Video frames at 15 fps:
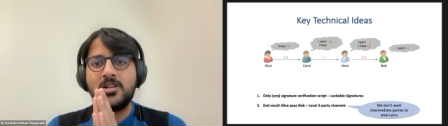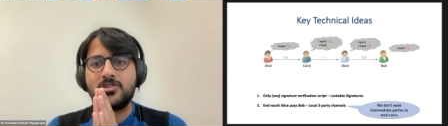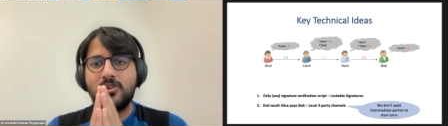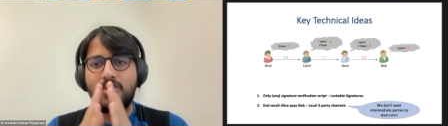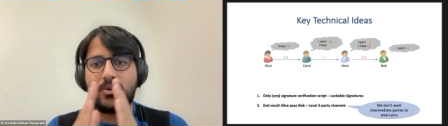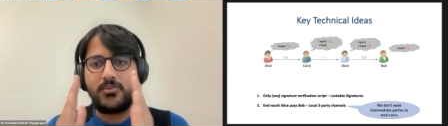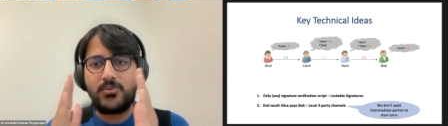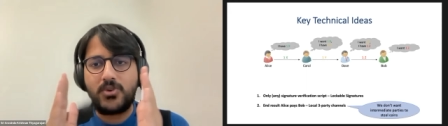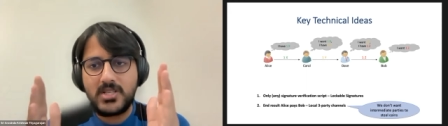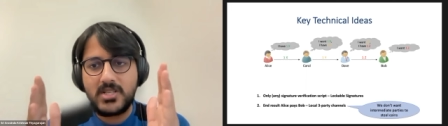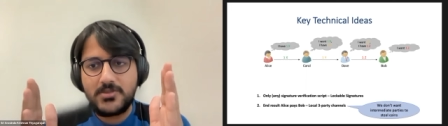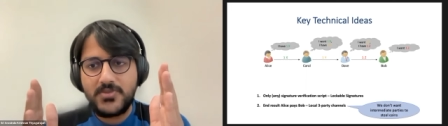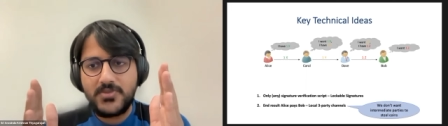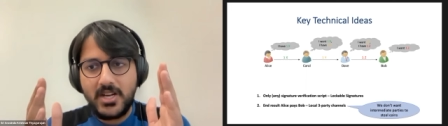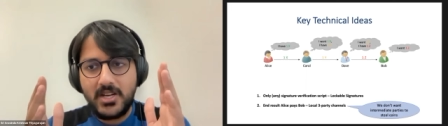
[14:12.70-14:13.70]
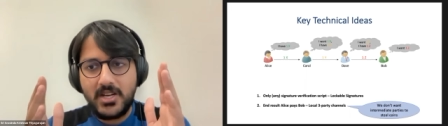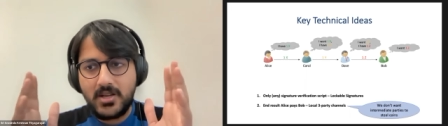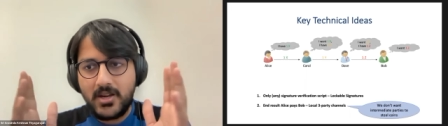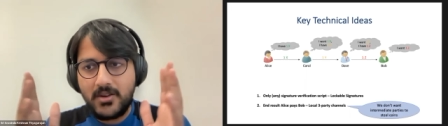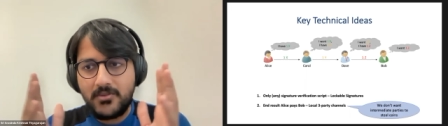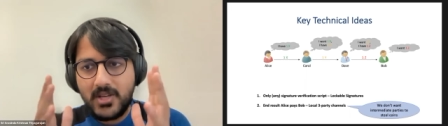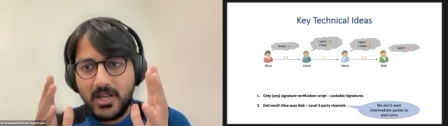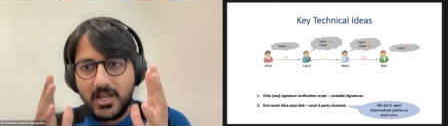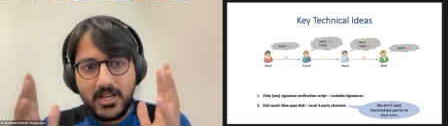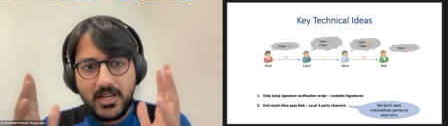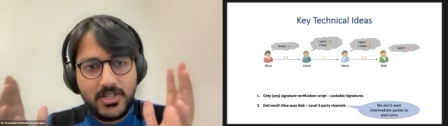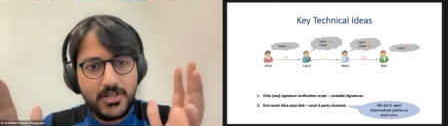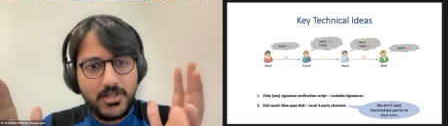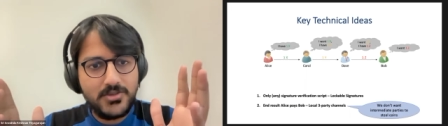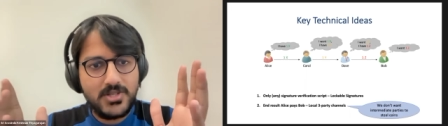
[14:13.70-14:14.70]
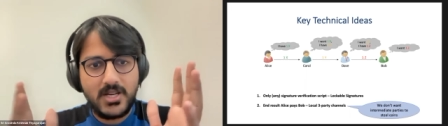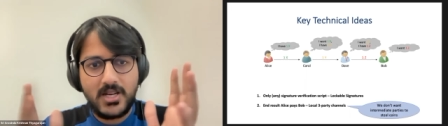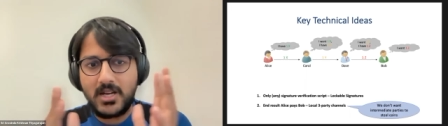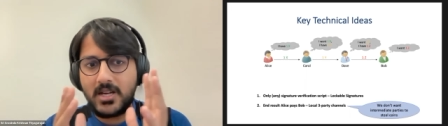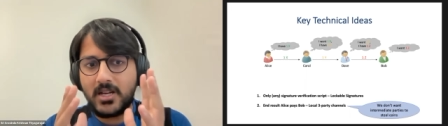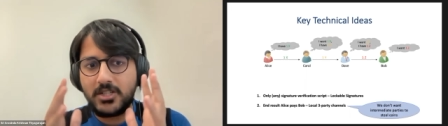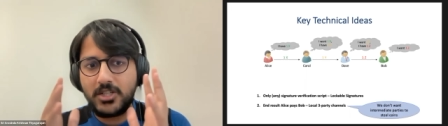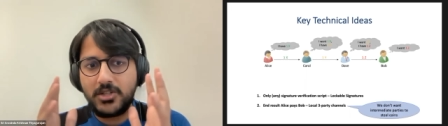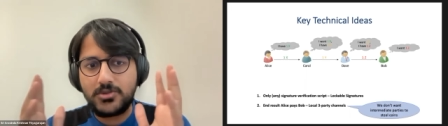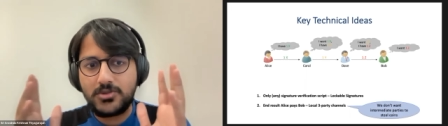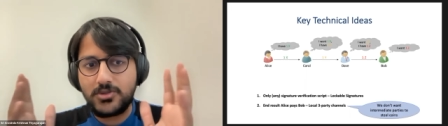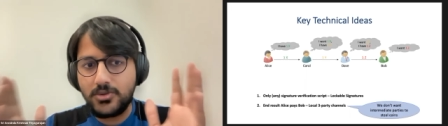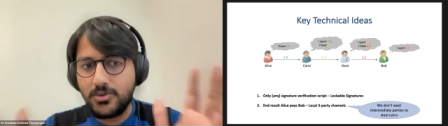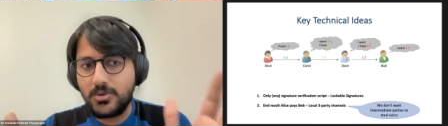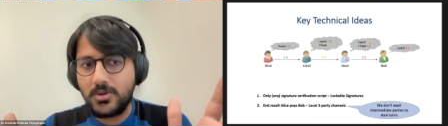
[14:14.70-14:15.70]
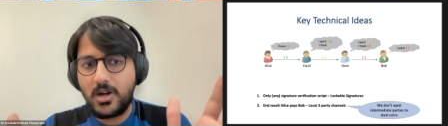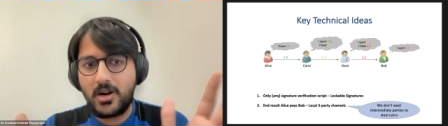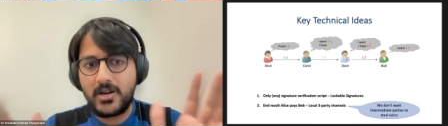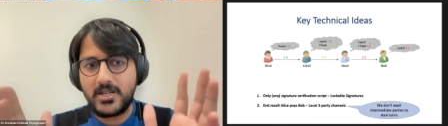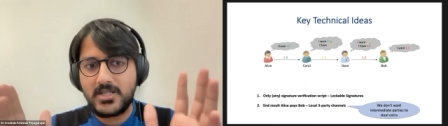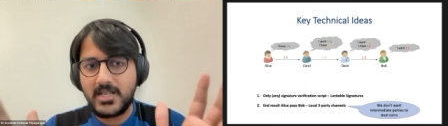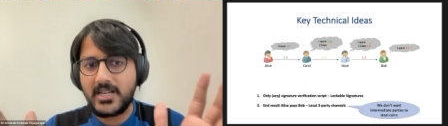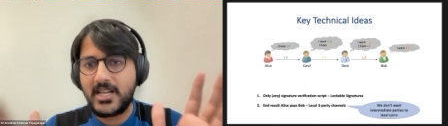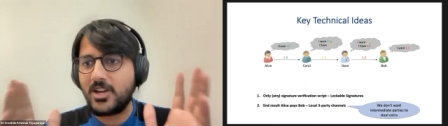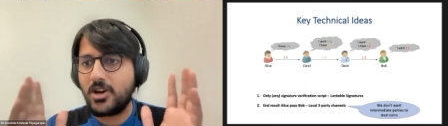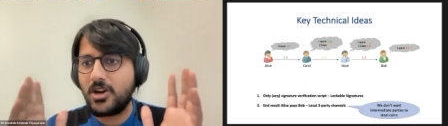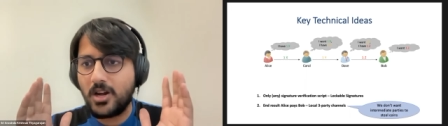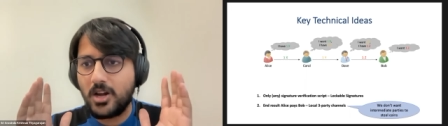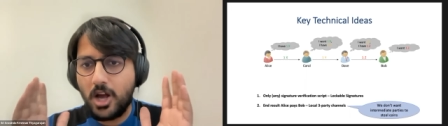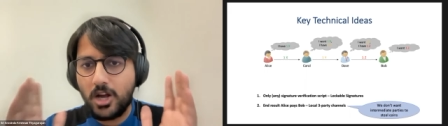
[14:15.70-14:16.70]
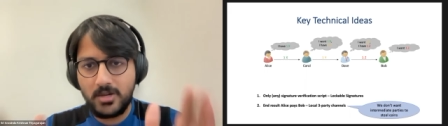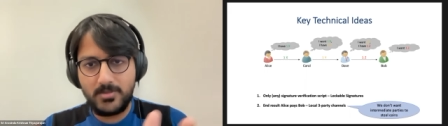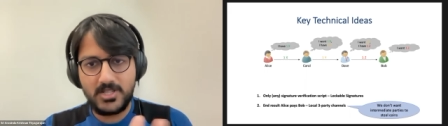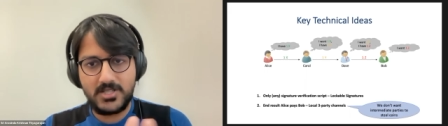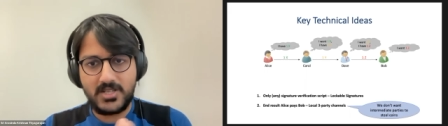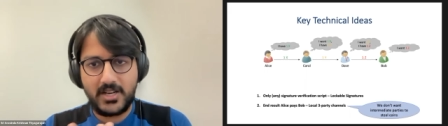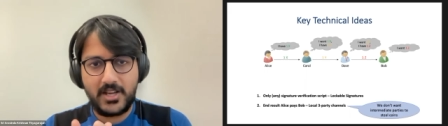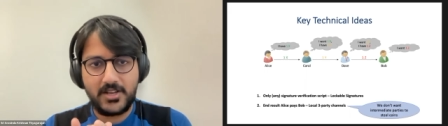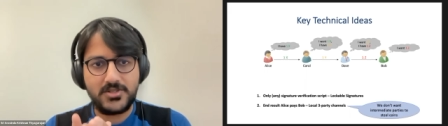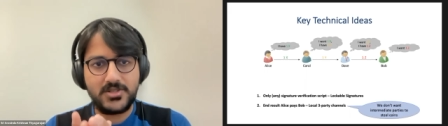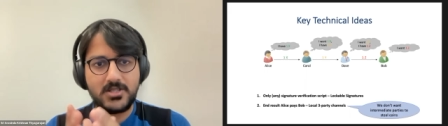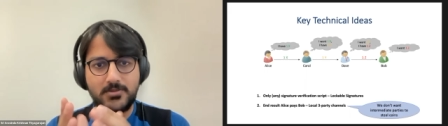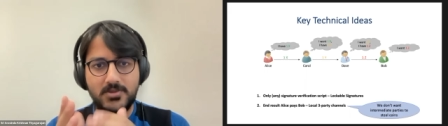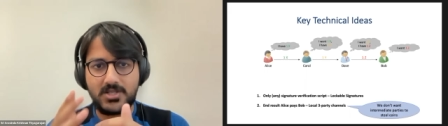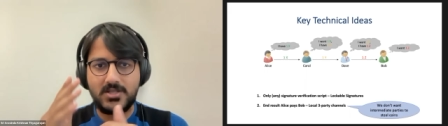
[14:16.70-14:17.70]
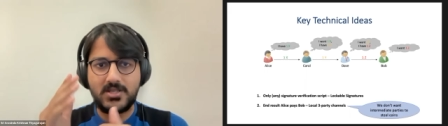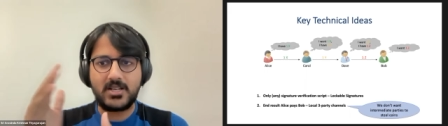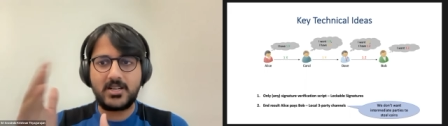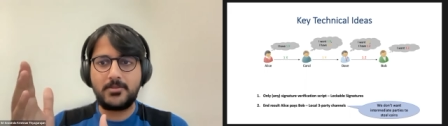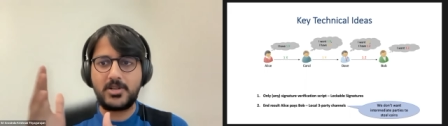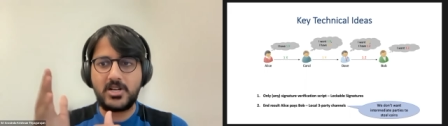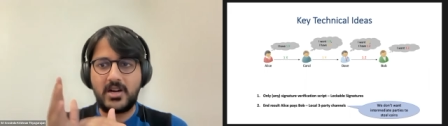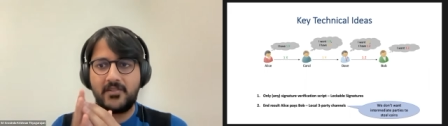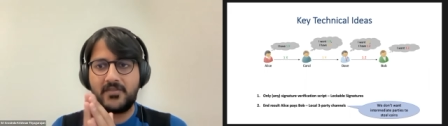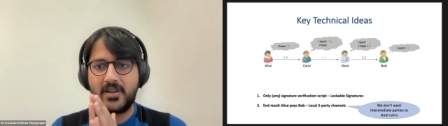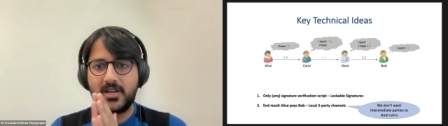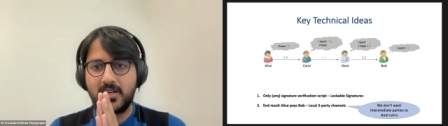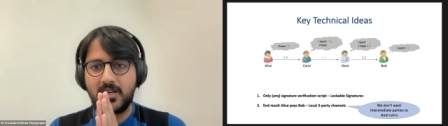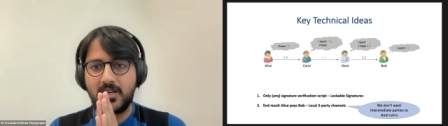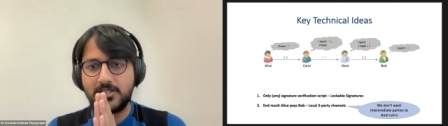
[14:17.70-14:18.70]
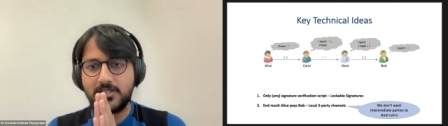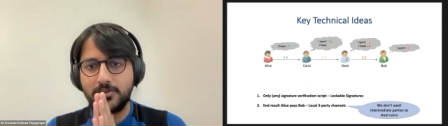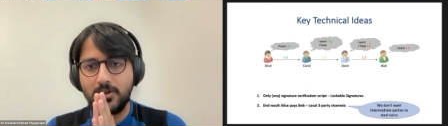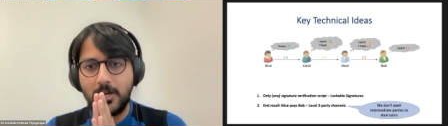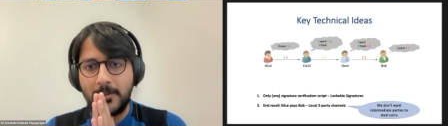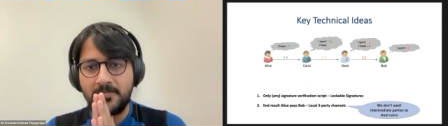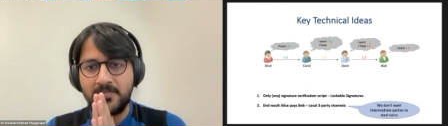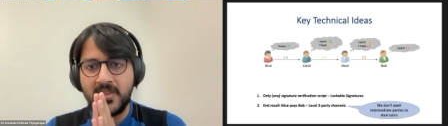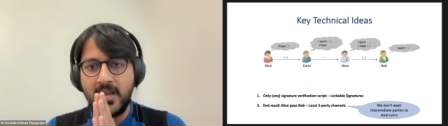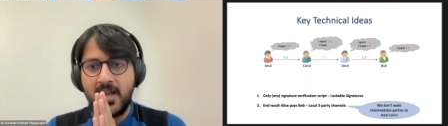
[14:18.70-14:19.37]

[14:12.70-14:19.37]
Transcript: so for this, we uh, we introduce a, a, new tool or a technique called lockable signatures, which is a cryptographic uh, tool,